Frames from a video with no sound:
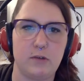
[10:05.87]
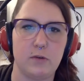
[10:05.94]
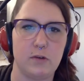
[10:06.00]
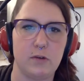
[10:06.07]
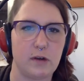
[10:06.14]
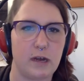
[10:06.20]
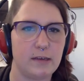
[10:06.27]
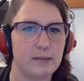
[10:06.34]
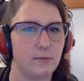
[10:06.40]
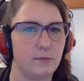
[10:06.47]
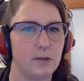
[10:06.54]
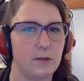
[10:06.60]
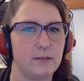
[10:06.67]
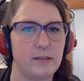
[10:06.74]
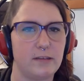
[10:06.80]
to address
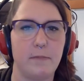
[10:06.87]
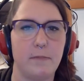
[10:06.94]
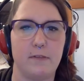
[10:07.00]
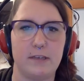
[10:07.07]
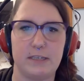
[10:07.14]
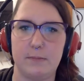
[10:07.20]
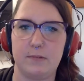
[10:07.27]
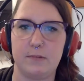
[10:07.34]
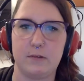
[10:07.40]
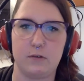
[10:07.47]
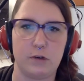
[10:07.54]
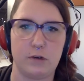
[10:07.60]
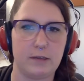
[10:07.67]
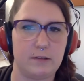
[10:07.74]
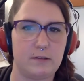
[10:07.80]
was some of the tips and
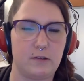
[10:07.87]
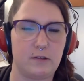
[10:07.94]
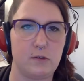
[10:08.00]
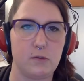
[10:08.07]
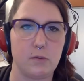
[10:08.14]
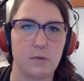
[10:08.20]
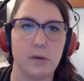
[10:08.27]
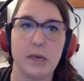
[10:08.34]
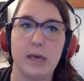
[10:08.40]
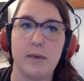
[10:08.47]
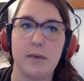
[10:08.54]
tricks to